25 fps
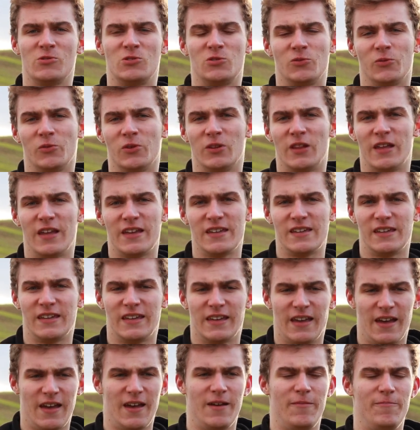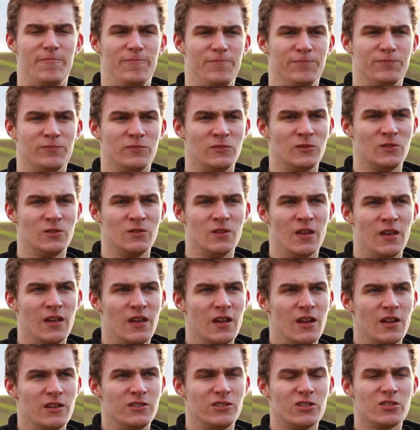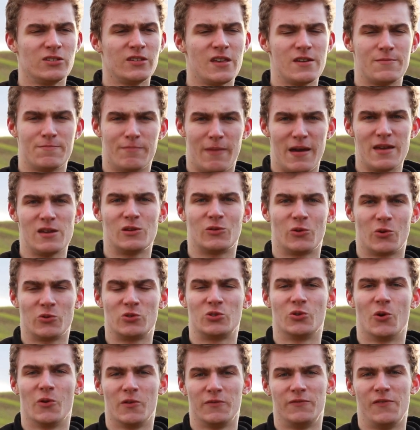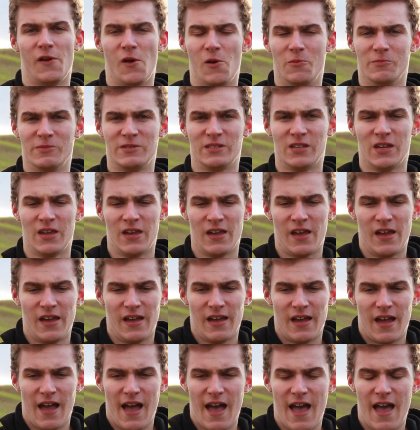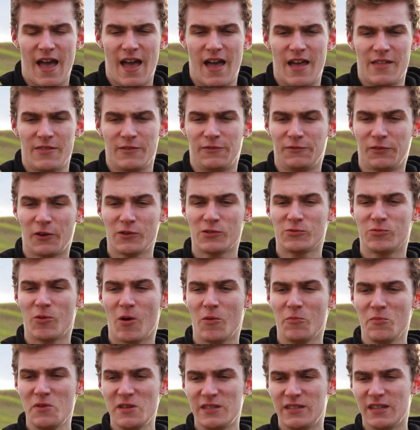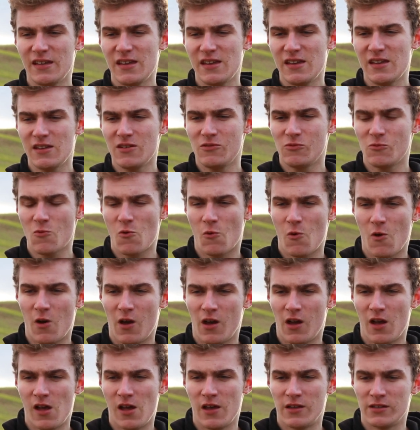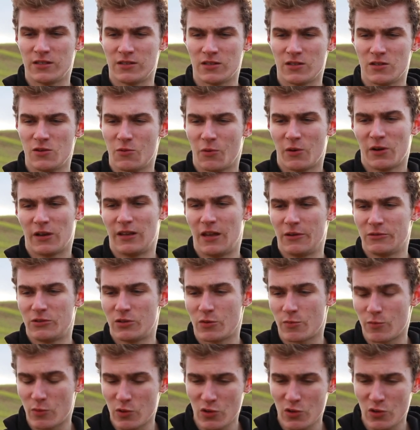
which were like, um, just like micro short films. Uh, the first one we did was you weren't allowed to